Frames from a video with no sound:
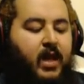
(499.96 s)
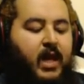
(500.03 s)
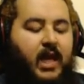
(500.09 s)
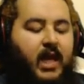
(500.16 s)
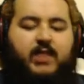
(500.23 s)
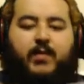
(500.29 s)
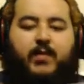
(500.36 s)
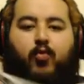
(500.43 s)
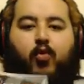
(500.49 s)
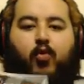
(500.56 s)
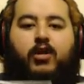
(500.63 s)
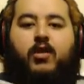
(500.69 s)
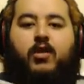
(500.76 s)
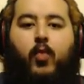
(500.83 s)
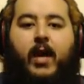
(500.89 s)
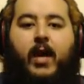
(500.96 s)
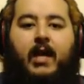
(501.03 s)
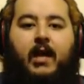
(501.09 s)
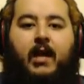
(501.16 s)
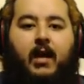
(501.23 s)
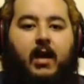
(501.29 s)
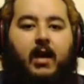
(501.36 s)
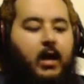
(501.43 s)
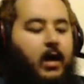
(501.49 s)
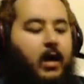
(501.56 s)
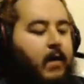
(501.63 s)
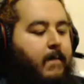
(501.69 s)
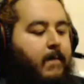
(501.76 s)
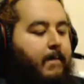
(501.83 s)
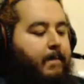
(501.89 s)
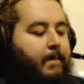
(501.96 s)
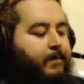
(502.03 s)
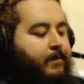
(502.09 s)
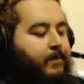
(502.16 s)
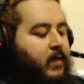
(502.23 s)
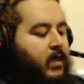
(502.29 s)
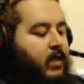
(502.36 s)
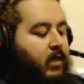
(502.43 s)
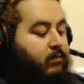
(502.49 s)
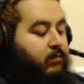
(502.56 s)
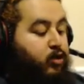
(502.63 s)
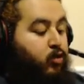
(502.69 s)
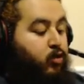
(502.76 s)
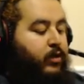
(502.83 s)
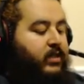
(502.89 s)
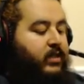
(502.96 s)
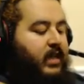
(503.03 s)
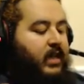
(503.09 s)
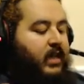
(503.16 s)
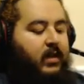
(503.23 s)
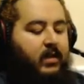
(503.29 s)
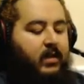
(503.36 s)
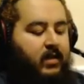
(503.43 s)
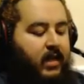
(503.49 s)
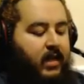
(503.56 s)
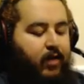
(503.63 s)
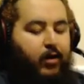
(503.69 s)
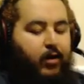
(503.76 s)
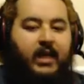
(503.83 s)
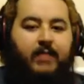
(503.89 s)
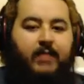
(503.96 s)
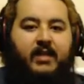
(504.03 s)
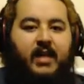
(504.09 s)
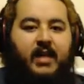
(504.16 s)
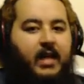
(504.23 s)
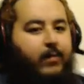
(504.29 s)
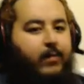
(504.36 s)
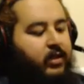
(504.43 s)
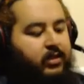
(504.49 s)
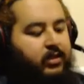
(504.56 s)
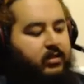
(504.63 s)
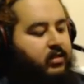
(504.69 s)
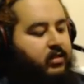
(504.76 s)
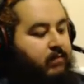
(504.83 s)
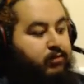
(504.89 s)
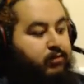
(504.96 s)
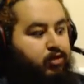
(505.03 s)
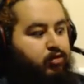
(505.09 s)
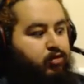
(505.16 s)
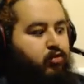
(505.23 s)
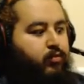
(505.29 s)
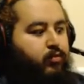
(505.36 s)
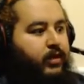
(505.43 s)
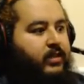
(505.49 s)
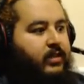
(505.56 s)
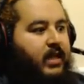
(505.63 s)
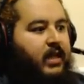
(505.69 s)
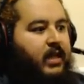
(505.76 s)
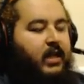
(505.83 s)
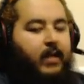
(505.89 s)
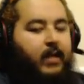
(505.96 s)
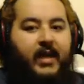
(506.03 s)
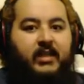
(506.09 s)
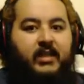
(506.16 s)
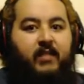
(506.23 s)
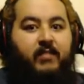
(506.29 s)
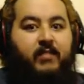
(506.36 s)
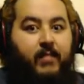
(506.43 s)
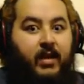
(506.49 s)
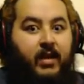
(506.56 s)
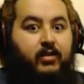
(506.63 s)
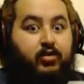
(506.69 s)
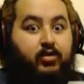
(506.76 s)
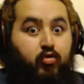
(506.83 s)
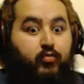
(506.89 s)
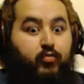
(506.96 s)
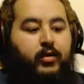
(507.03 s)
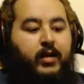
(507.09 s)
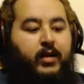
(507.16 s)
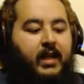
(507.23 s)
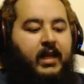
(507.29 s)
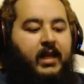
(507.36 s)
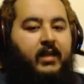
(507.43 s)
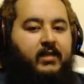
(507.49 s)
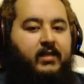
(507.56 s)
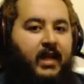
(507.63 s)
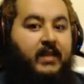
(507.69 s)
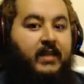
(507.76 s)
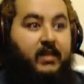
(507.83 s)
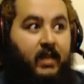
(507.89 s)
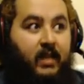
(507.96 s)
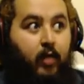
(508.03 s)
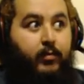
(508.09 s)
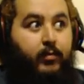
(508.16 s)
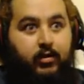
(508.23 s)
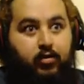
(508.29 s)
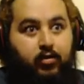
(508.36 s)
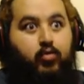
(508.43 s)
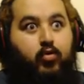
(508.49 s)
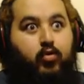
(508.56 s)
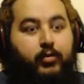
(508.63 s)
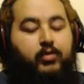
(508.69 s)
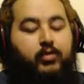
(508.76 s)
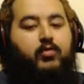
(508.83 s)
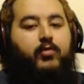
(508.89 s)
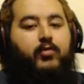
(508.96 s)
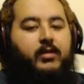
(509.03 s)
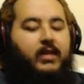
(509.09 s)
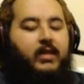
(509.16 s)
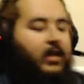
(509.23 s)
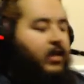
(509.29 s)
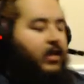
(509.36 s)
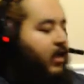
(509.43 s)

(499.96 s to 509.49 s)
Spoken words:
it's been worth the wait. I'm super excited. I know I keep saying that, but it's just, I'm super excited. Imagine if they make a Super NES Classic, then I'll be super excited.